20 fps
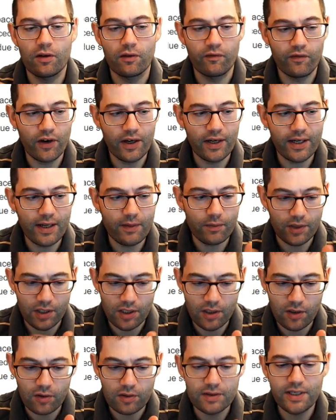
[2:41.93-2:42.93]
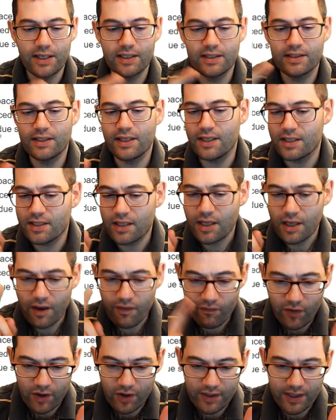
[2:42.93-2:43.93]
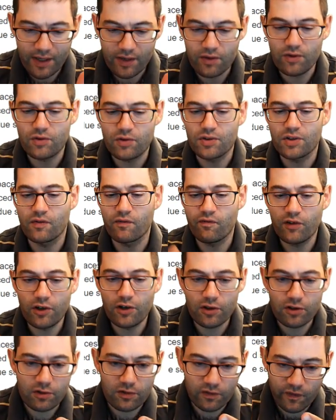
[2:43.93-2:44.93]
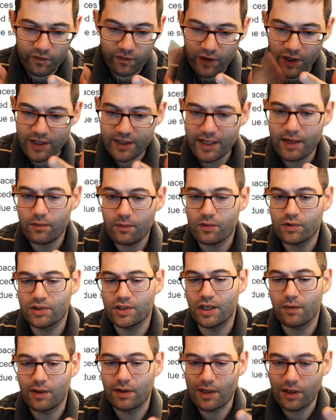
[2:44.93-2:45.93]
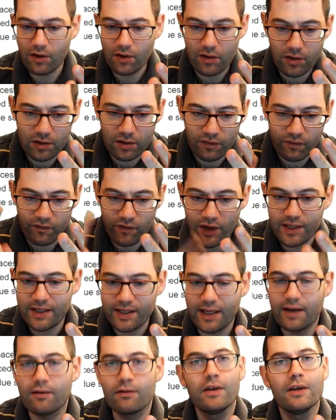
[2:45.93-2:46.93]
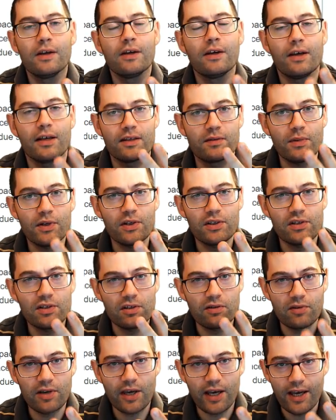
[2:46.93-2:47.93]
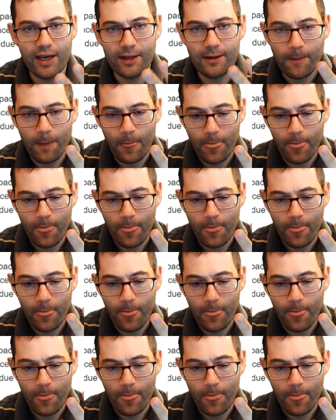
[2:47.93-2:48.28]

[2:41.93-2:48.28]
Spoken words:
Find out what the context is, find out who's involved, find out what's going on, find out as much as you can,